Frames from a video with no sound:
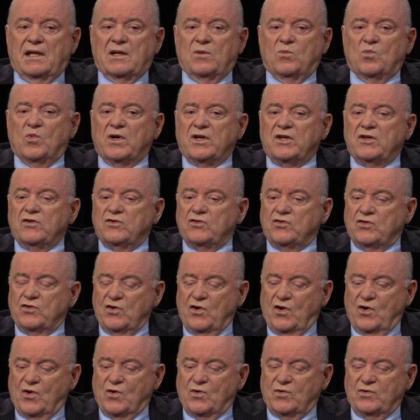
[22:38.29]
And what it
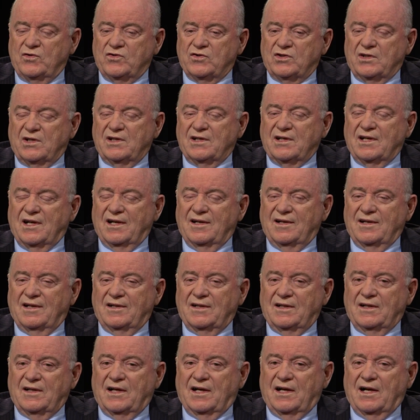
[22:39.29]
shows, and
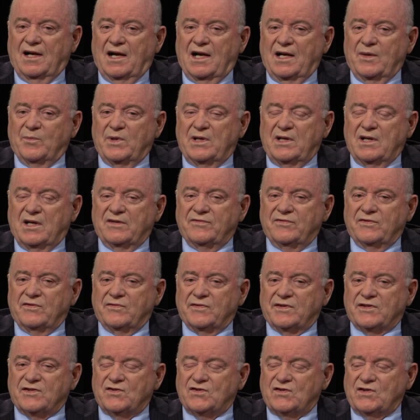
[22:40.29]
I'm enough
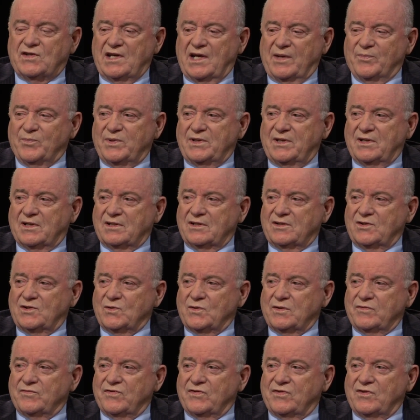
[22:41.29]
of a skeptic
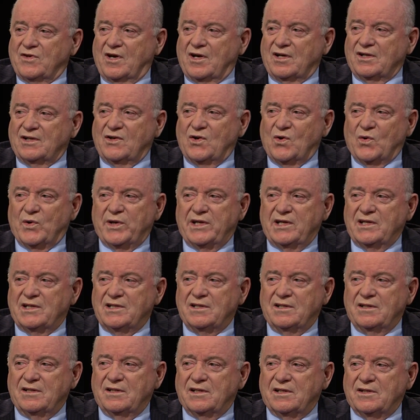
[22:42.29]
to have thought going
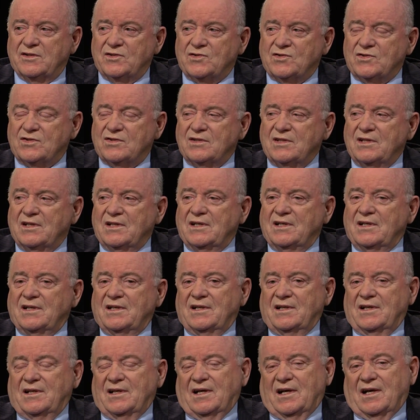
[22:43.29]
into this,
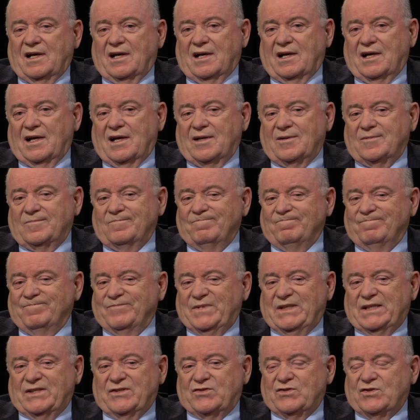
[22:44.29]

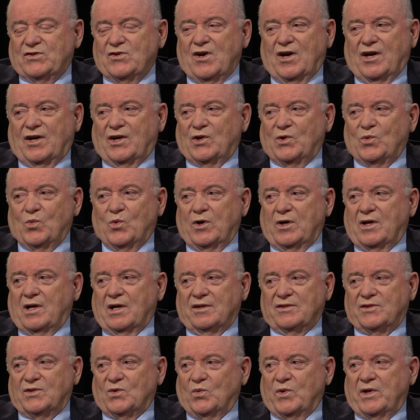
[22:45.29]
it's not going to work
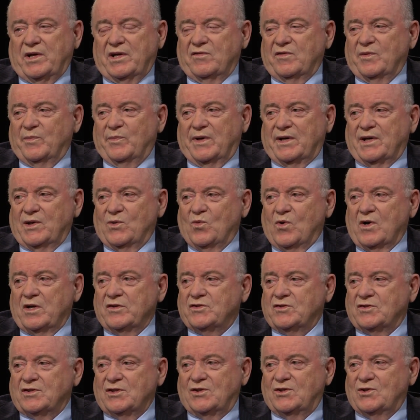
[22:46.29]
out the way everybody
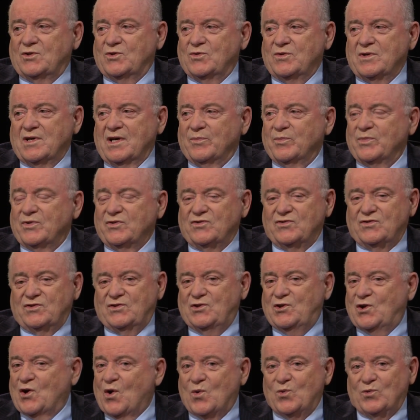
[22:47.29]
wants it to. Numbers
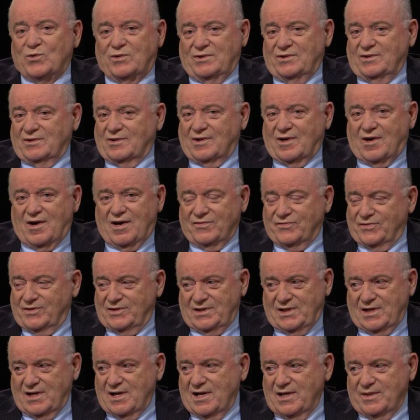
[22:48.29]
don't
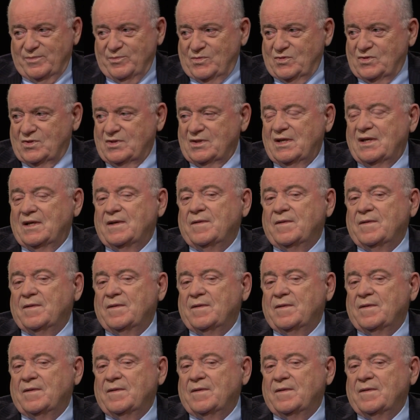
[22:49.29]
oftentimes.